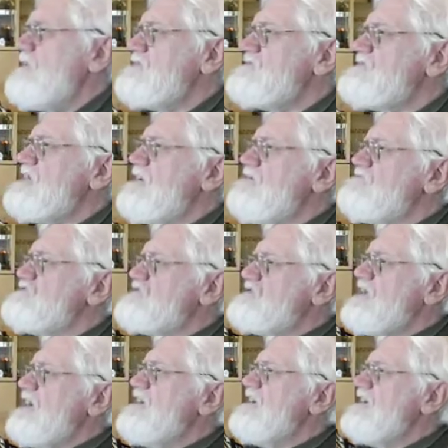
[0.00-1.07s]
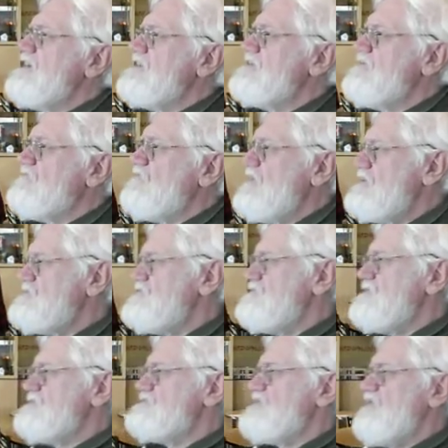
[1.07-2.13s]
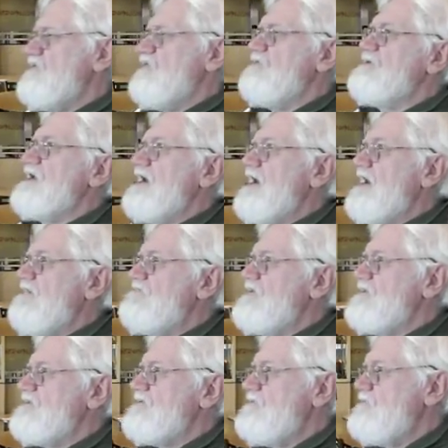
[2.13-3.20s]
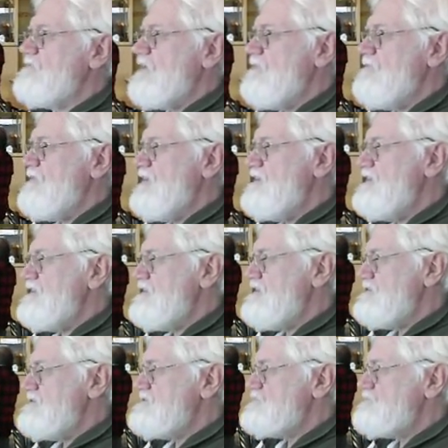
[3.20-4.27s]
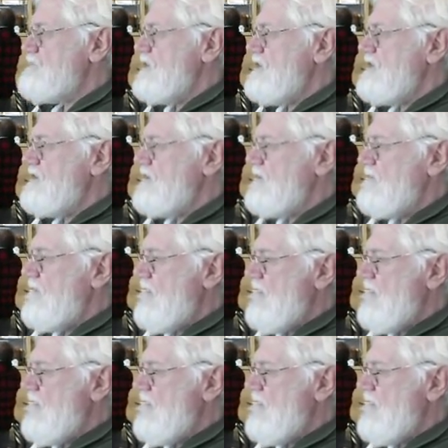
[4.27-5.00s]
Instead of sending the regiments home and having them immediately disbanded,